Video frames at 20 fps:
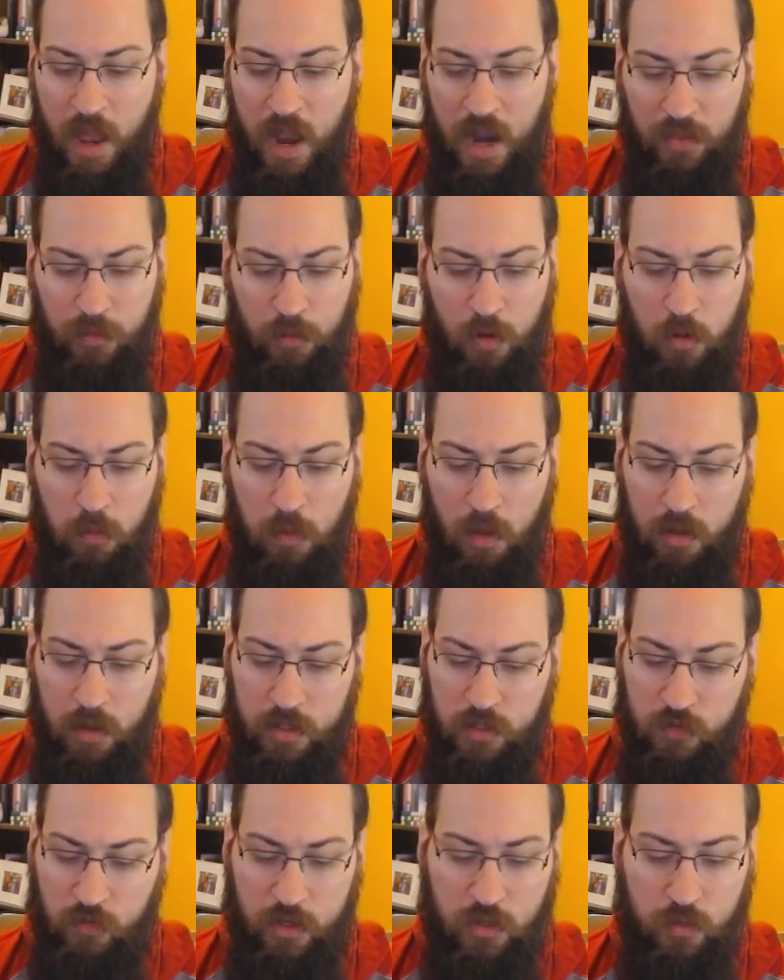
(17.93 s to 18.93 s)
At the roadblock,
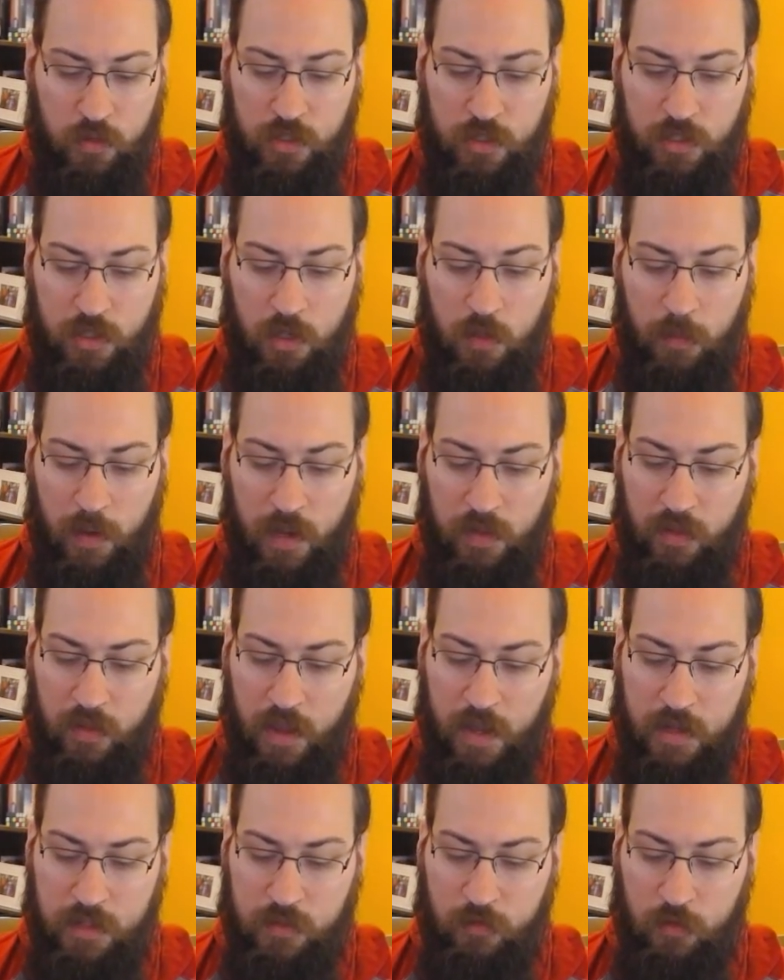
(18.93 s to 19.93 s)
his French was so bad
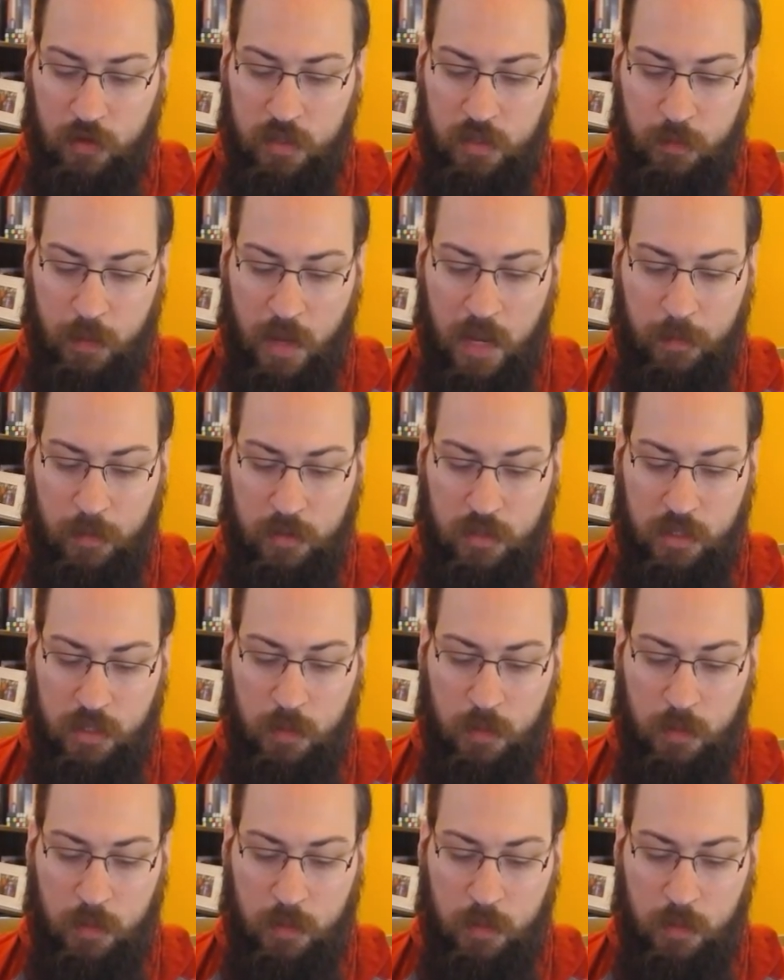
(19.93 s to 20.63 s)
they asked for his papers,